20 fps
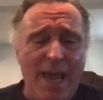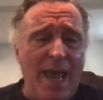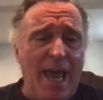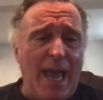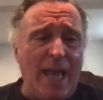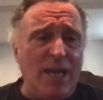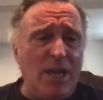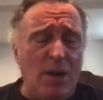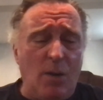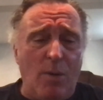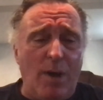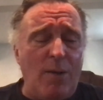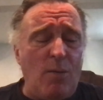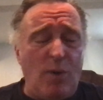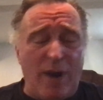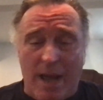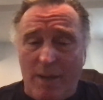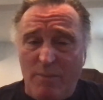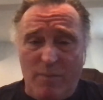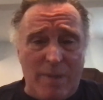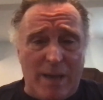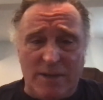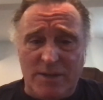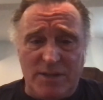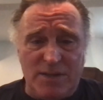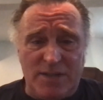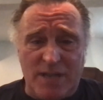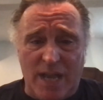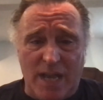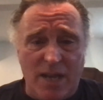And you know what? What I'm about to
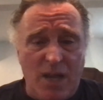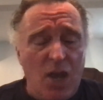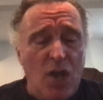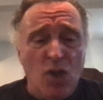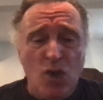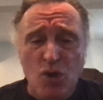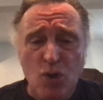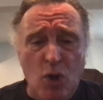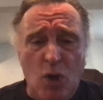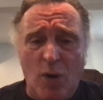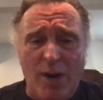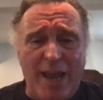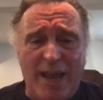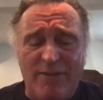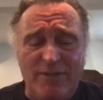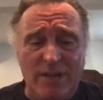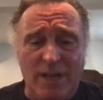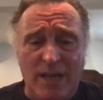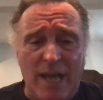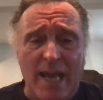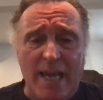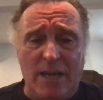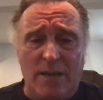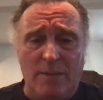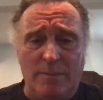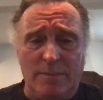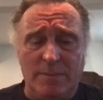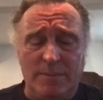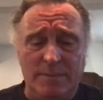say, you don't have to like them.